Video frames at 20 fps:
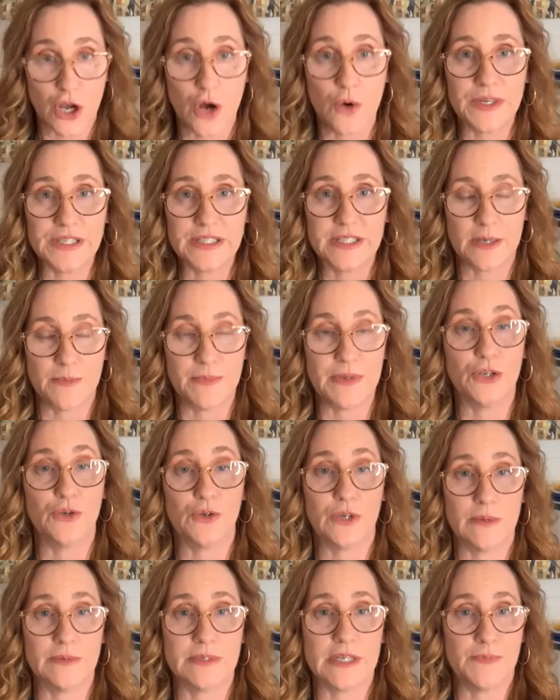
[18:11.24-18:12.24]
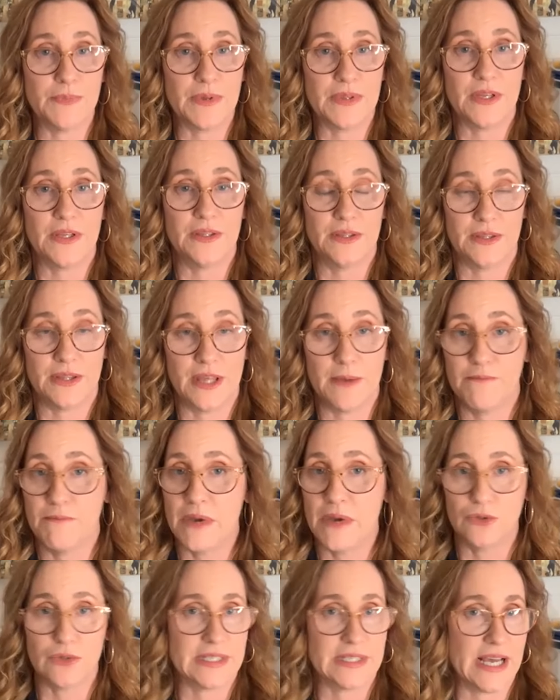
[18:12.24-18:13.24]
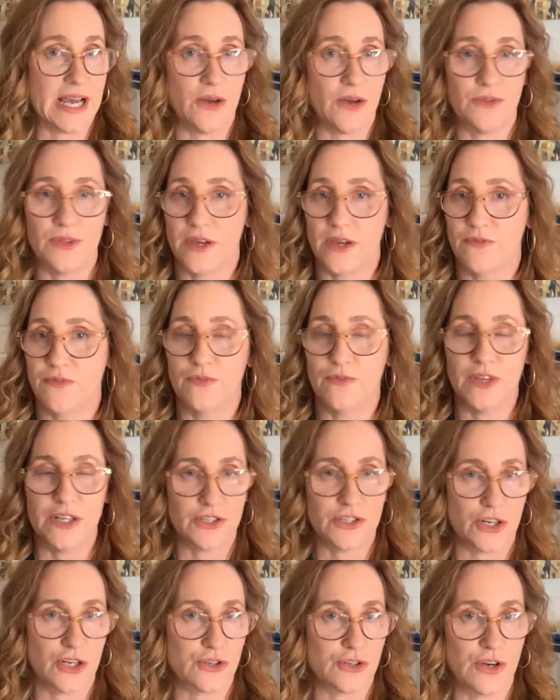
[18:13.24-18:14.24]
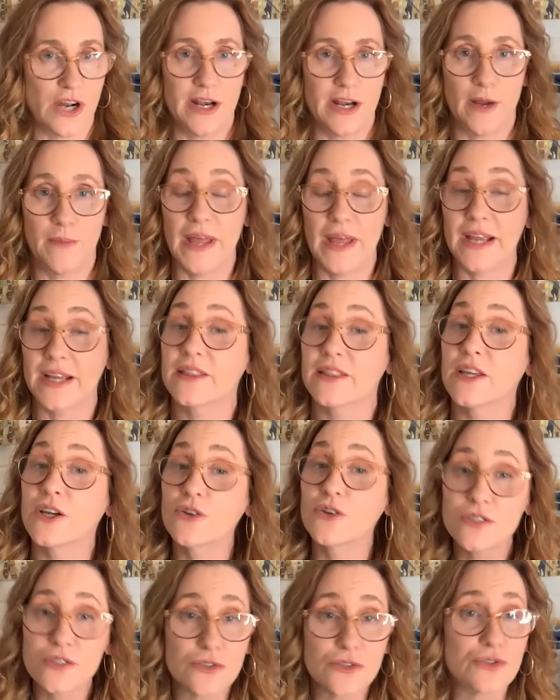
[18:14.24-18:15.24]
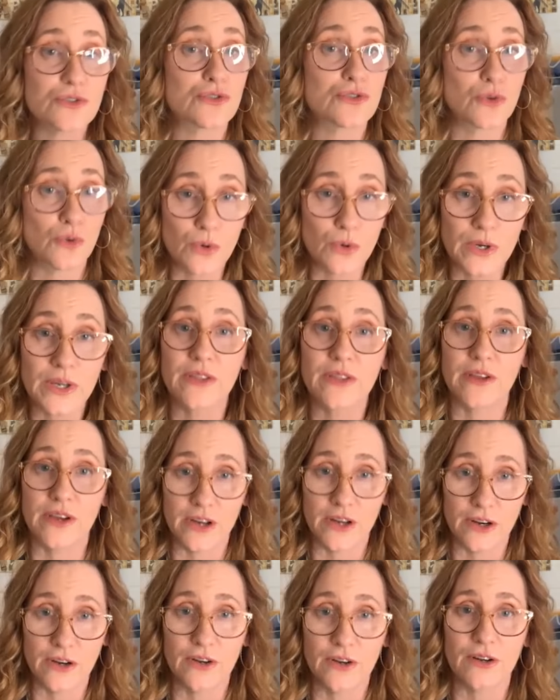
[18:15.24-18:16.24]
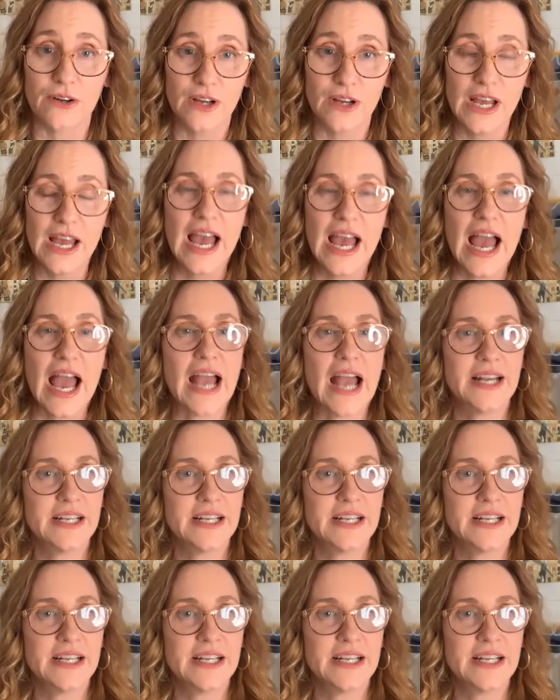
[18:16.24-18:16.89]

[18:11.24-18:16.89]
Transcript: always somebody who comes up and then they melt down. They, they start crying. I'm like, there is a story there. Oh yeah.